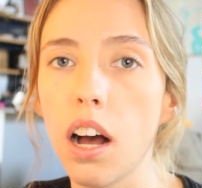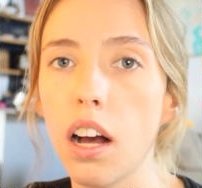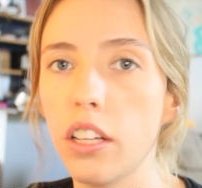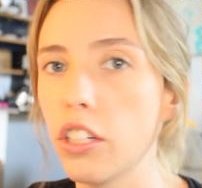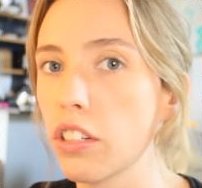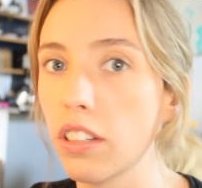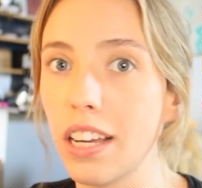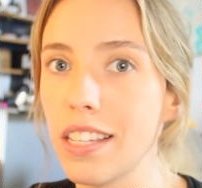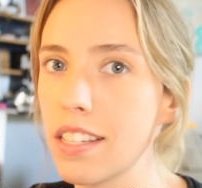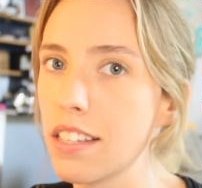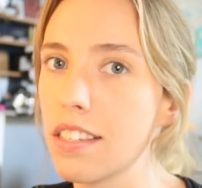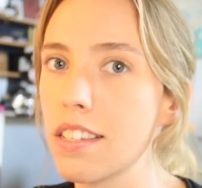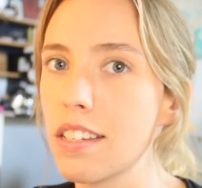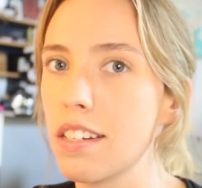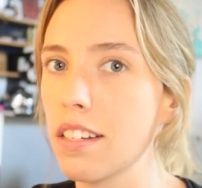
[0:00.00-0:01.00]
your
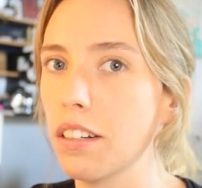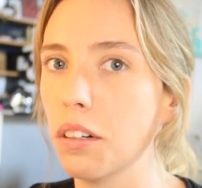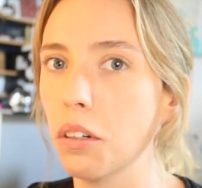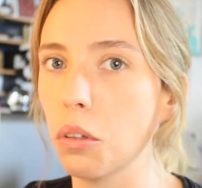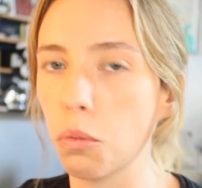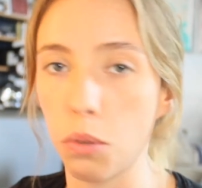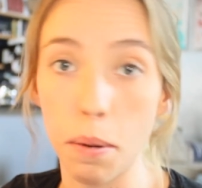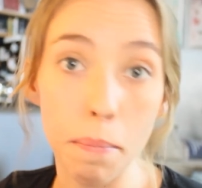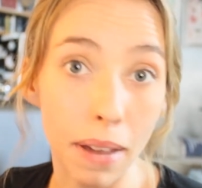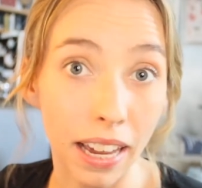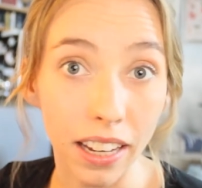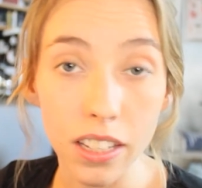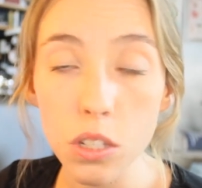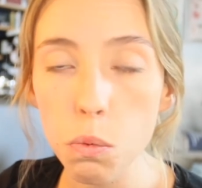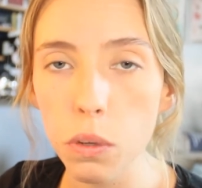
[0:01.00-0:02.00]
license still
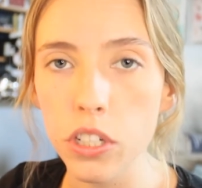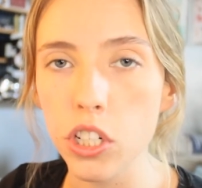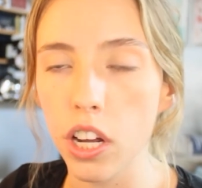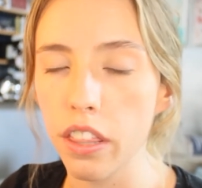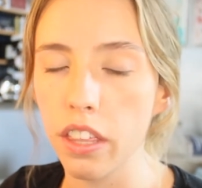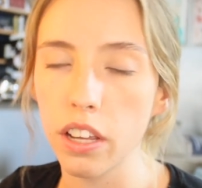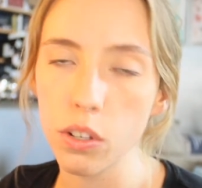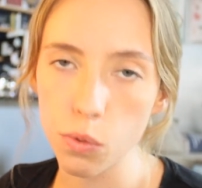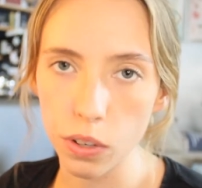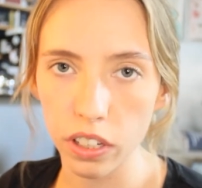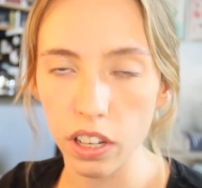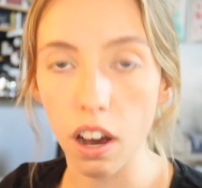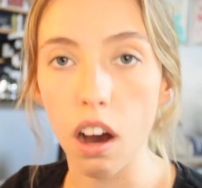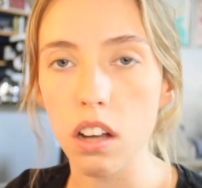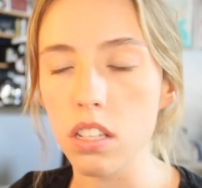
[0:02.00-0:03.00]
remains, which I think is really
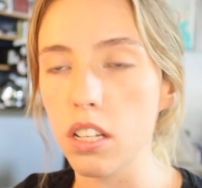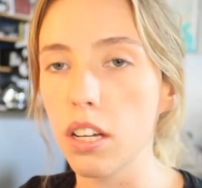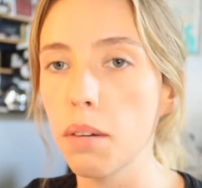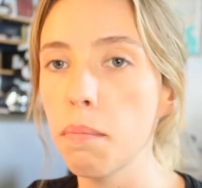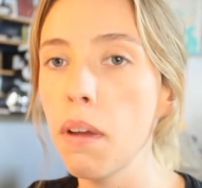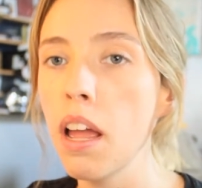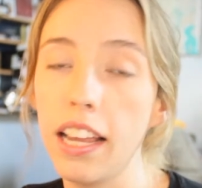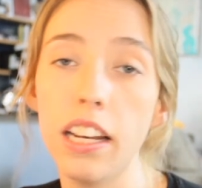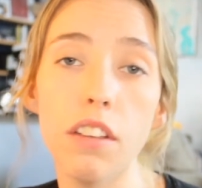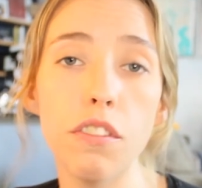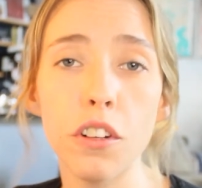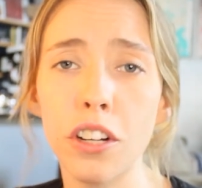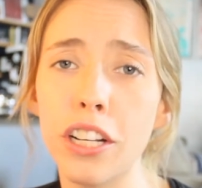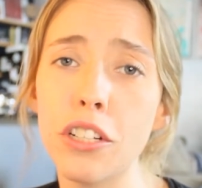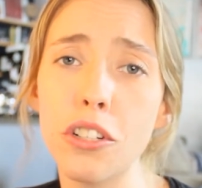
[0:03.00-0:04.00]
awesome. And if
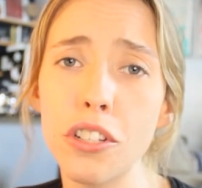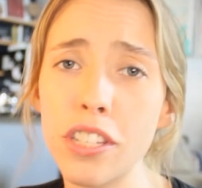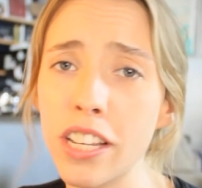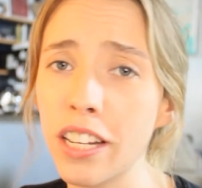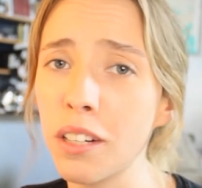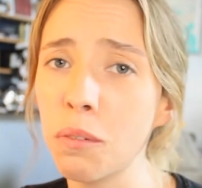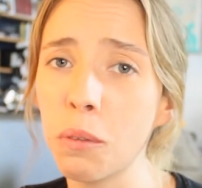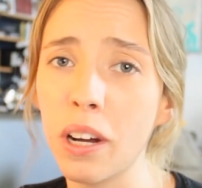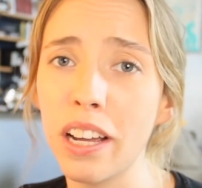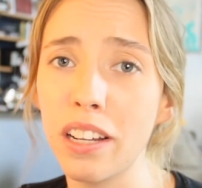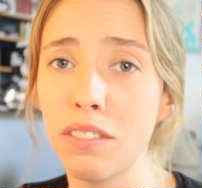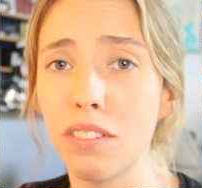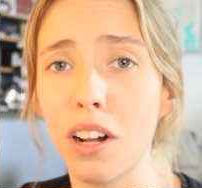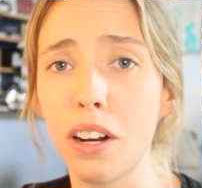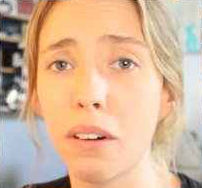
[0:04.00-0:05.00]
you're interested in what
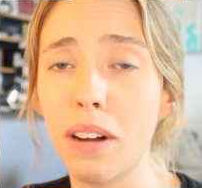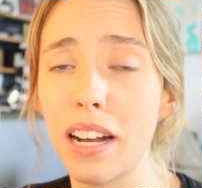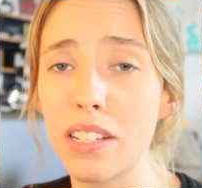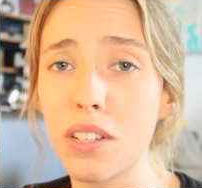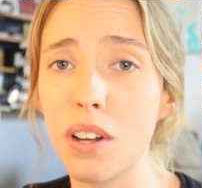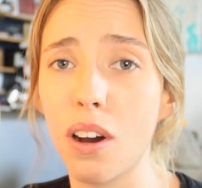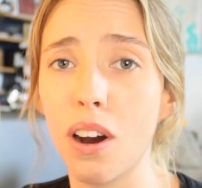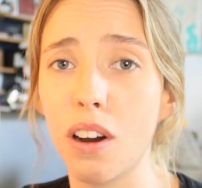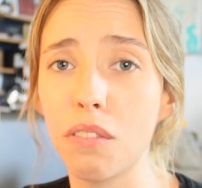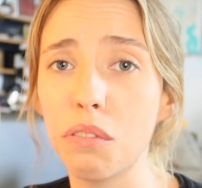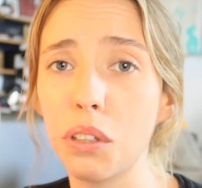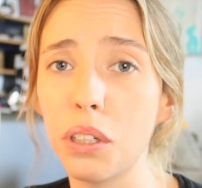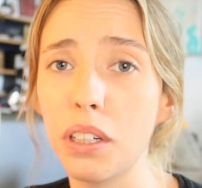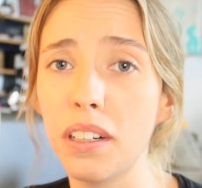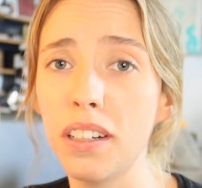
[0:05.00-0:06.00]
Envato has to
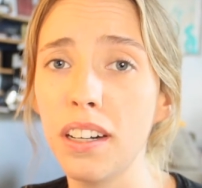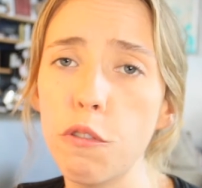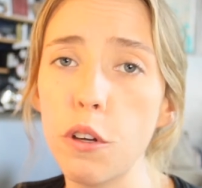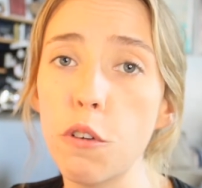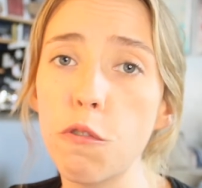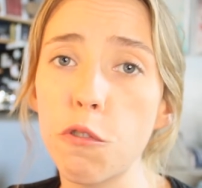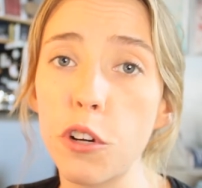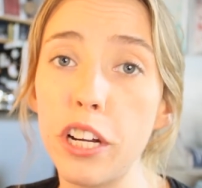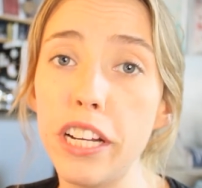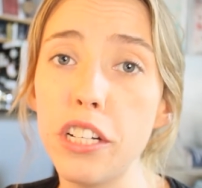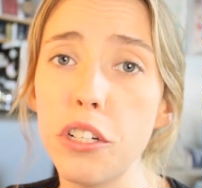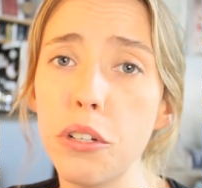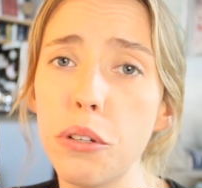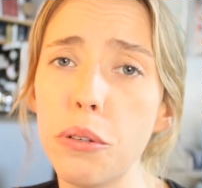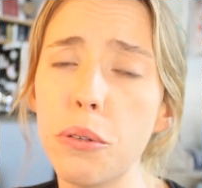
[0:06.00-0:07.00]
offer, feel free
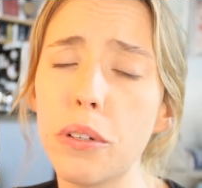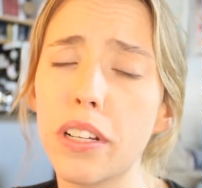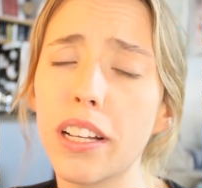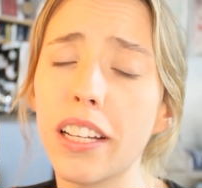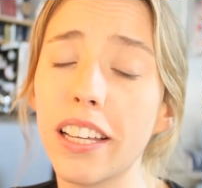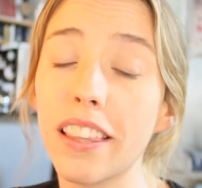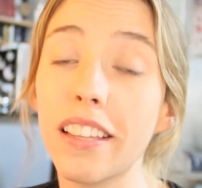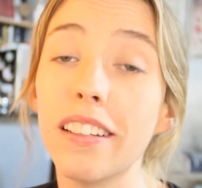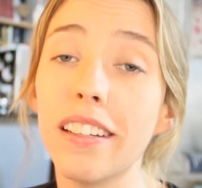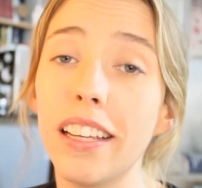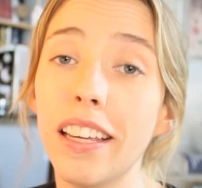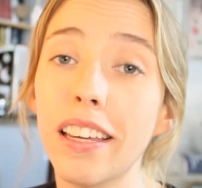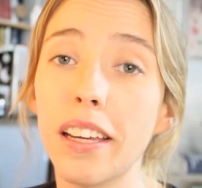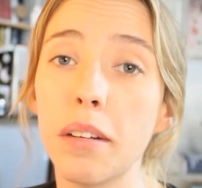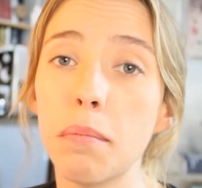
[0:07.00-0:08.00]
to click the
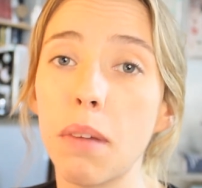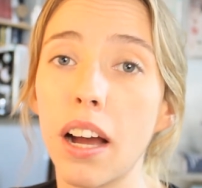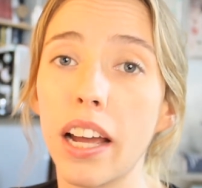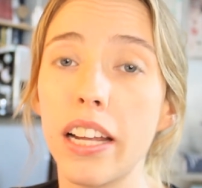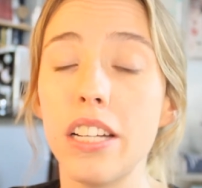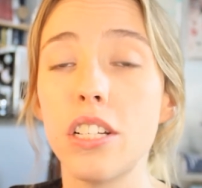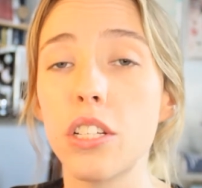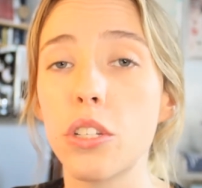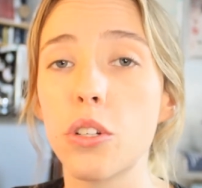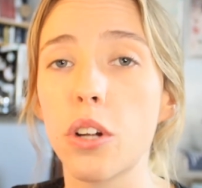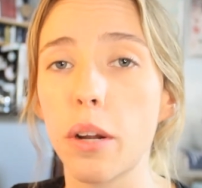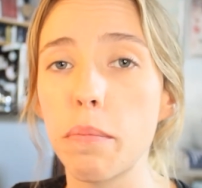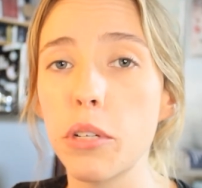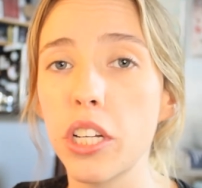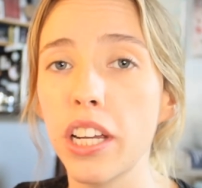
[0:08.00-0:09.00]
link in my
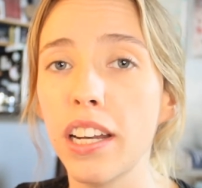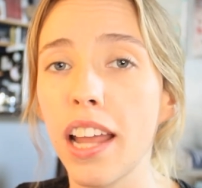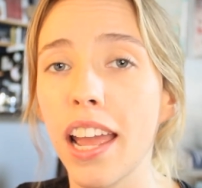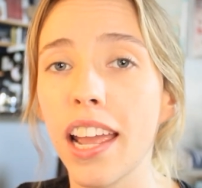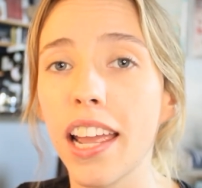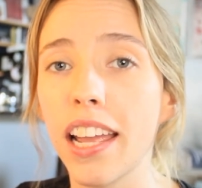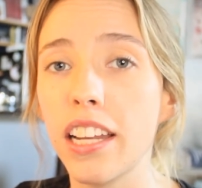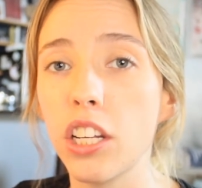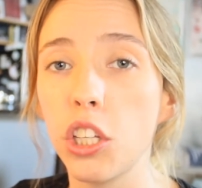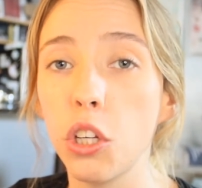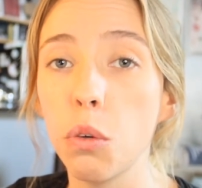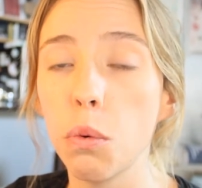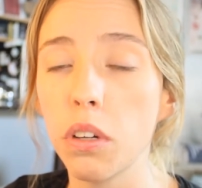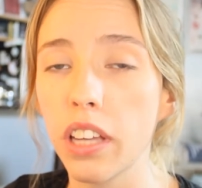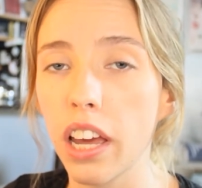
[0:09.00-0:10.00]
description and
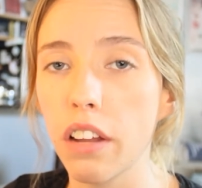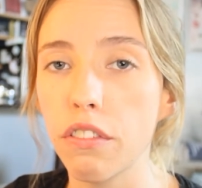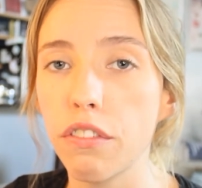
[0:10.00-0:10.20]
you will get